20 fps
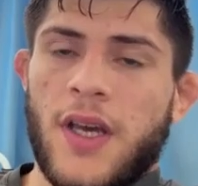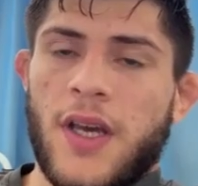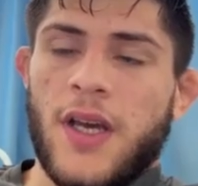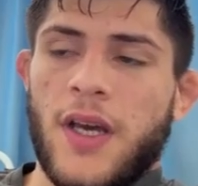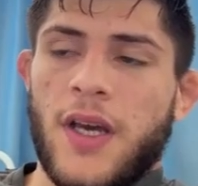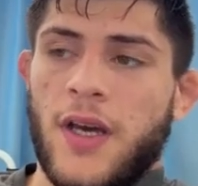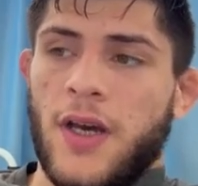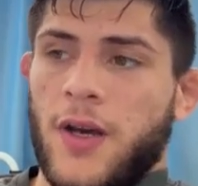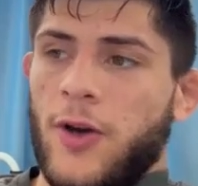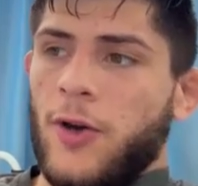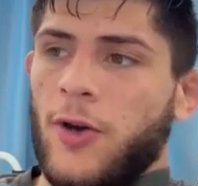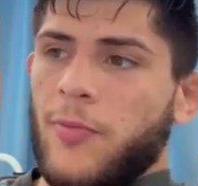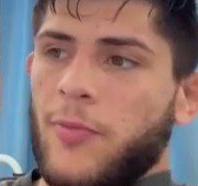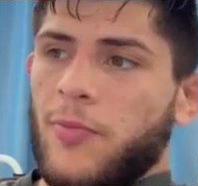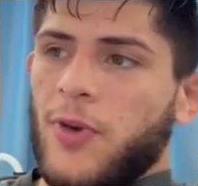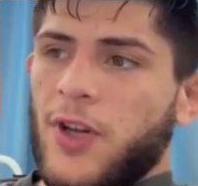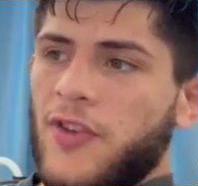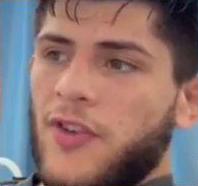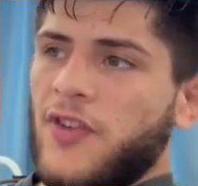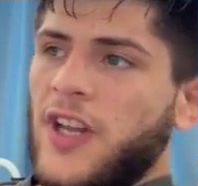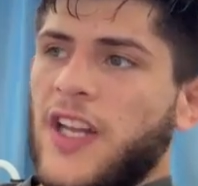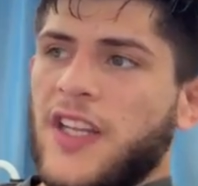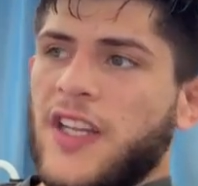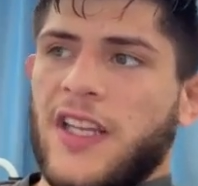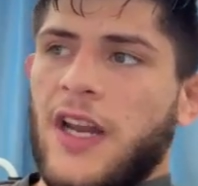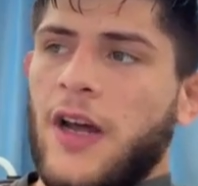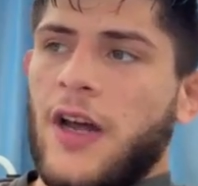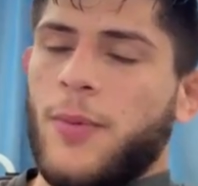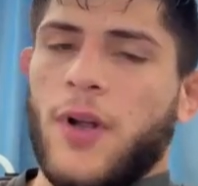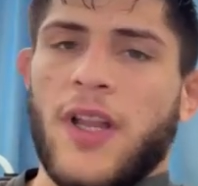But if not, then
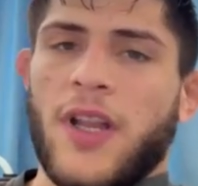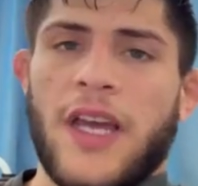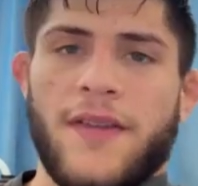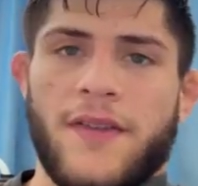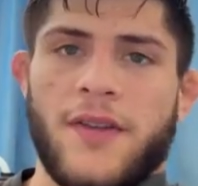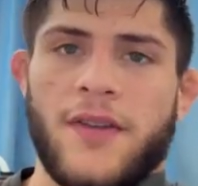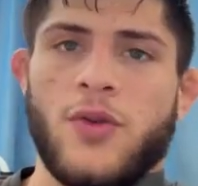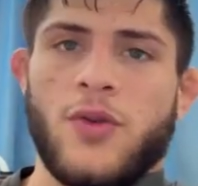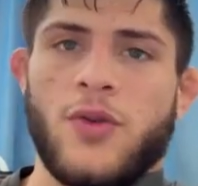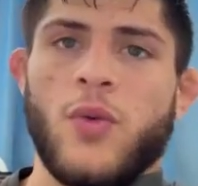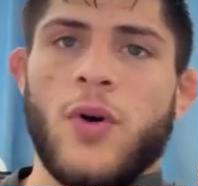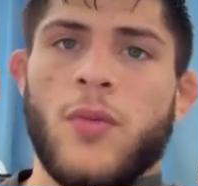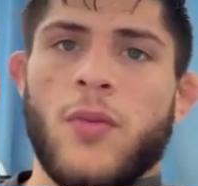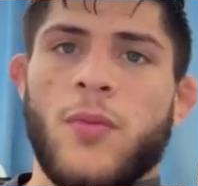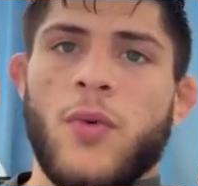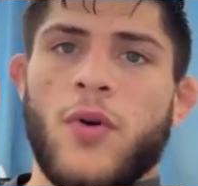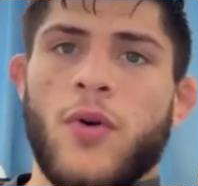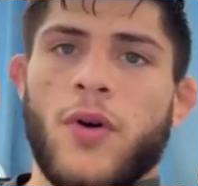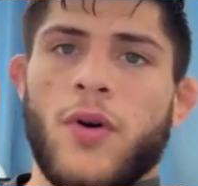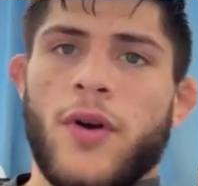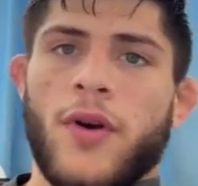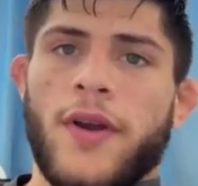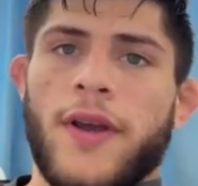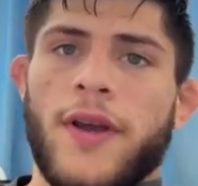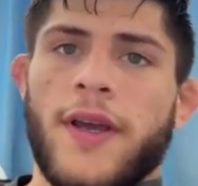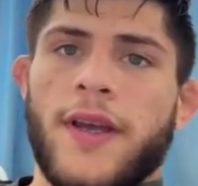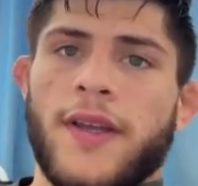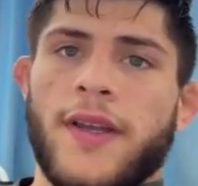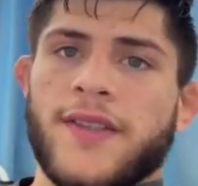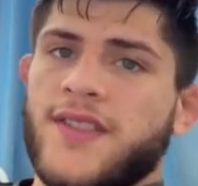I'll probably have to do one more
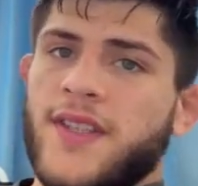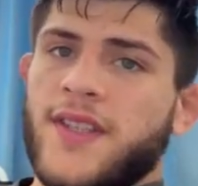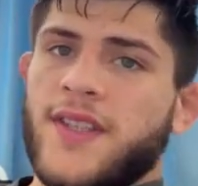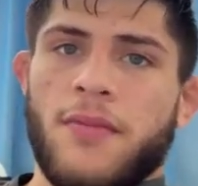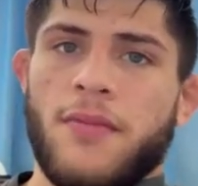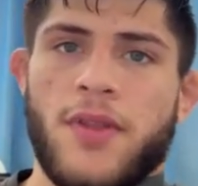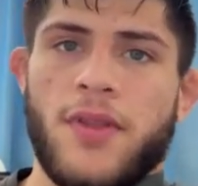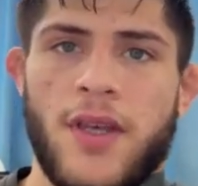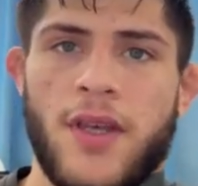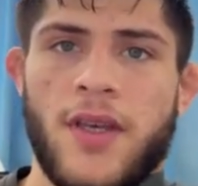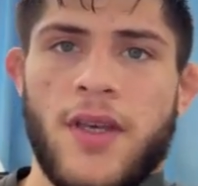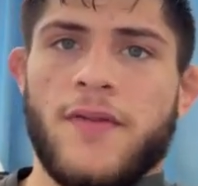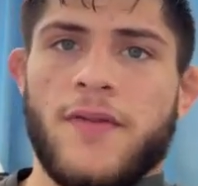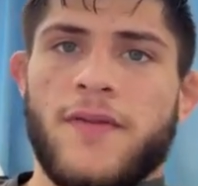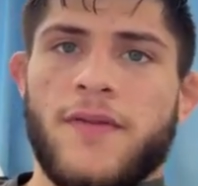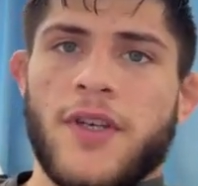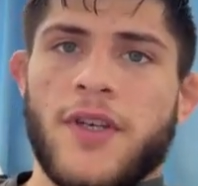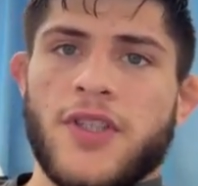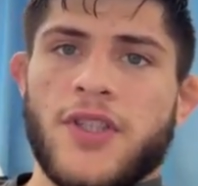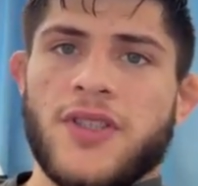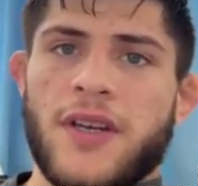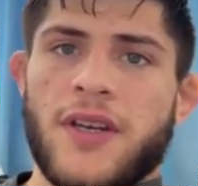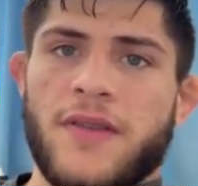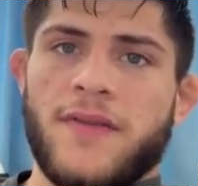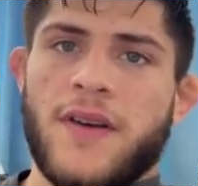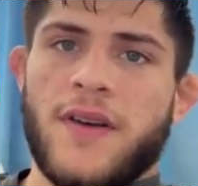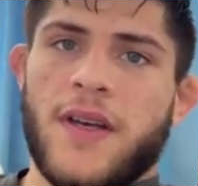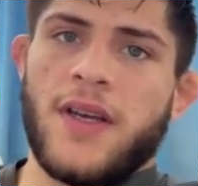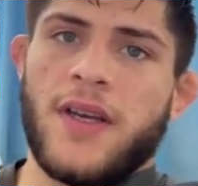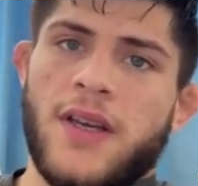and same thing, finish that
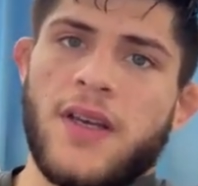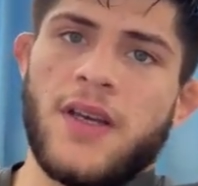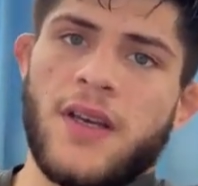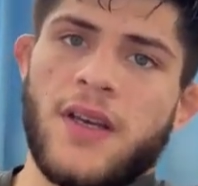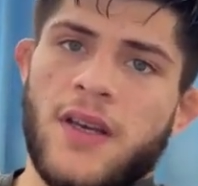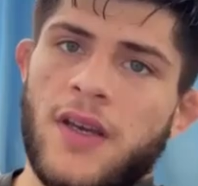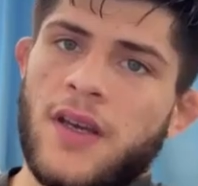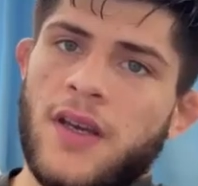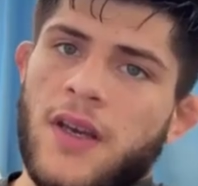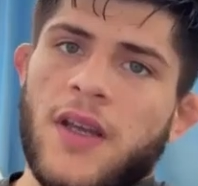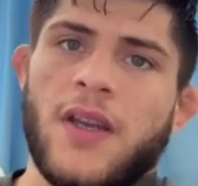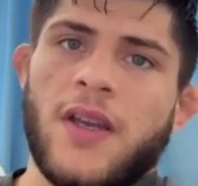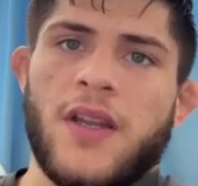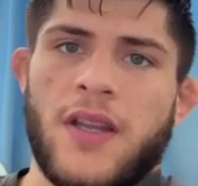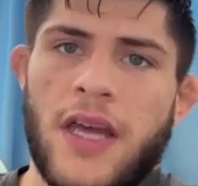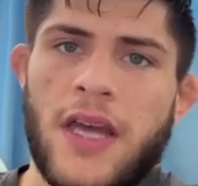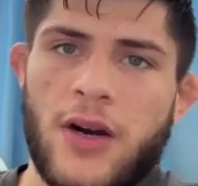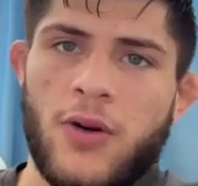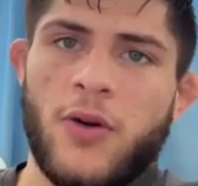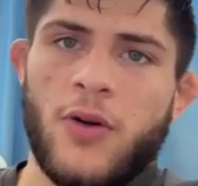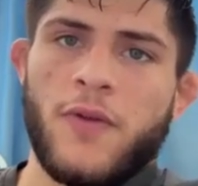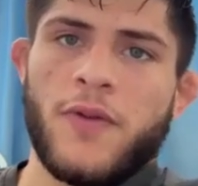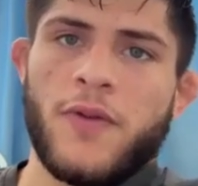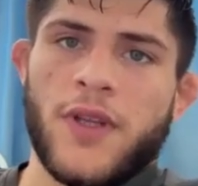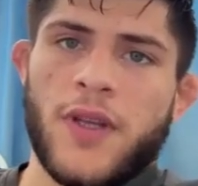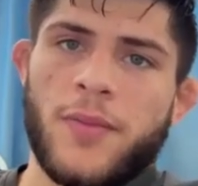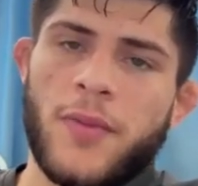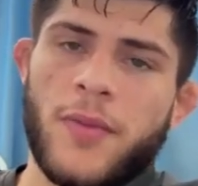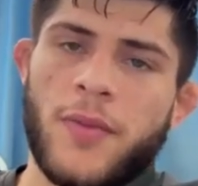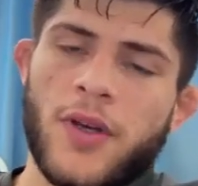fight, and then that'll hopefully
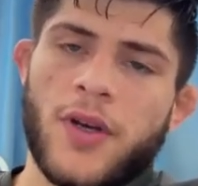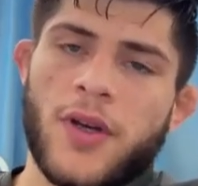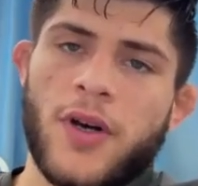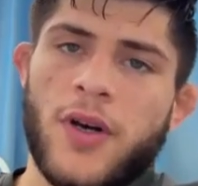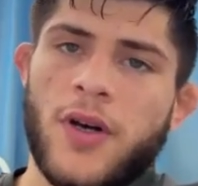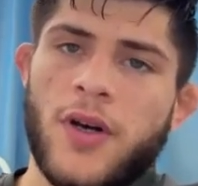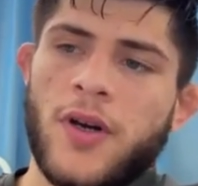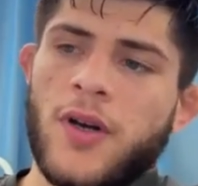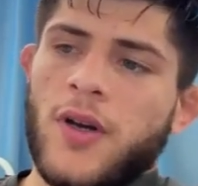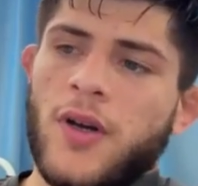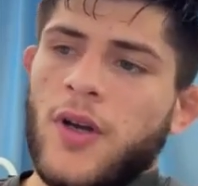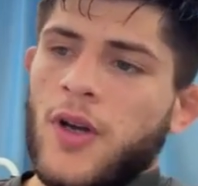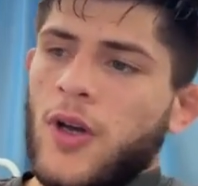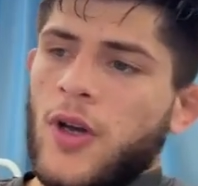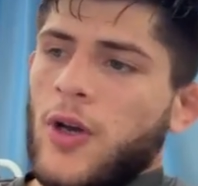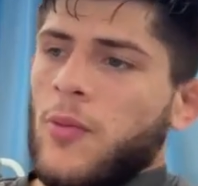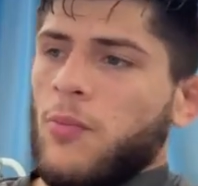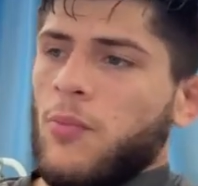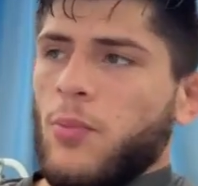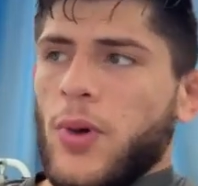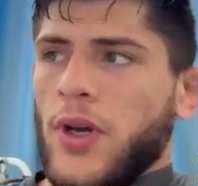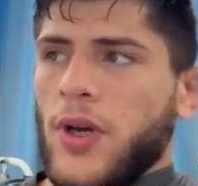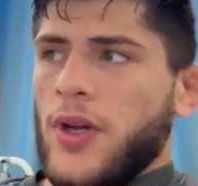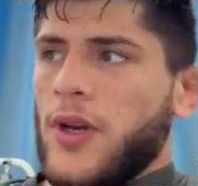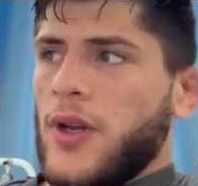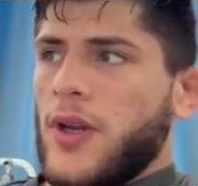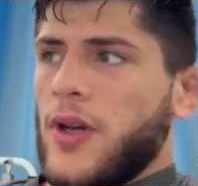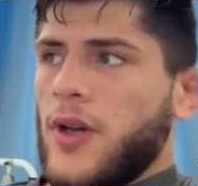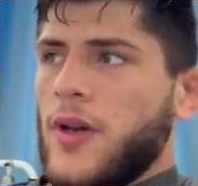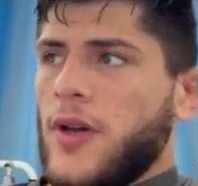give me the call.
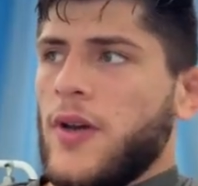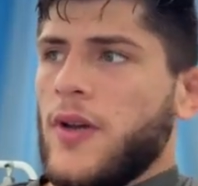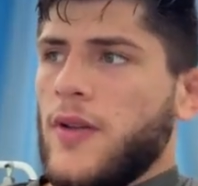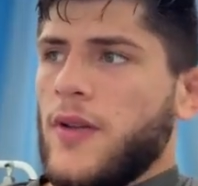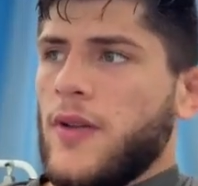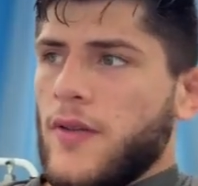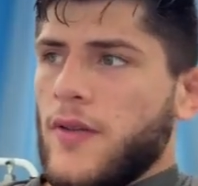But